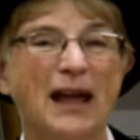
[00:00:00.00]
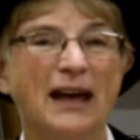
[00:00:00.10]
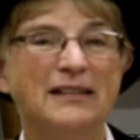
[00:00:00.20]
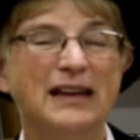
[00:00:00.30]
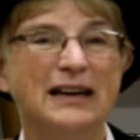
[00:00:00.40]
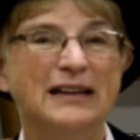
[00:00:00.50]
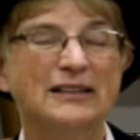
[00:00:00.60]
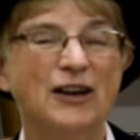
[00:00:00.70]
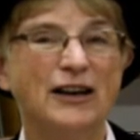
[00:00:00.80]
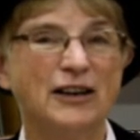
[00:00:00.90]
and
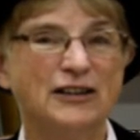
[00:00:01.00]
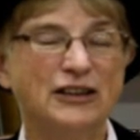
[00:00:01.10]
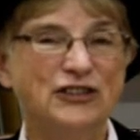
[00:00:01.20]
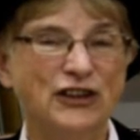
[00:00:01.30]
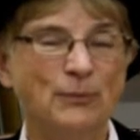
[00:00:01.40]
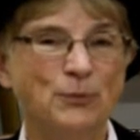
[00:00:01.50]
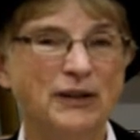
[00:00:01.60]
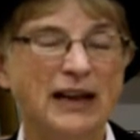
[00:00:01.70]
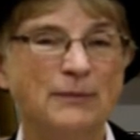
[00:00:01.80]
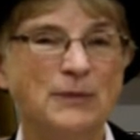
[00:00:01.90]
then got on a ship
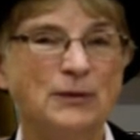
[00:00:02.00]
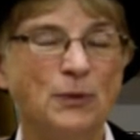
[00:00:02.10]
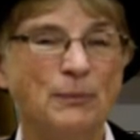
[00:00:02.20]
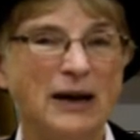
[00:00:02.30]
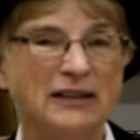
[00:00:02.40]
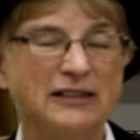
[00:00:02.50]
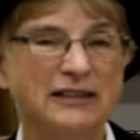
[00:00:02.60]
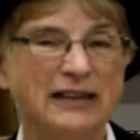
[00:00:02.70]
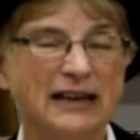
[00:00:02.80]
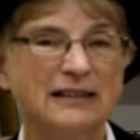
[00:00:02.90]
with Edmund and went back
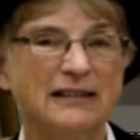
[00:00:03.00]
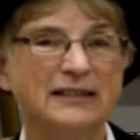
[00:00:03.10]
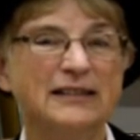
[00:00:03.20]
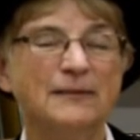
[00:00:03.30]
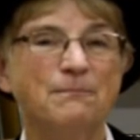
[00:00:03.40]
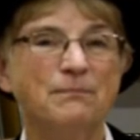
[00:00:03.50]
to England.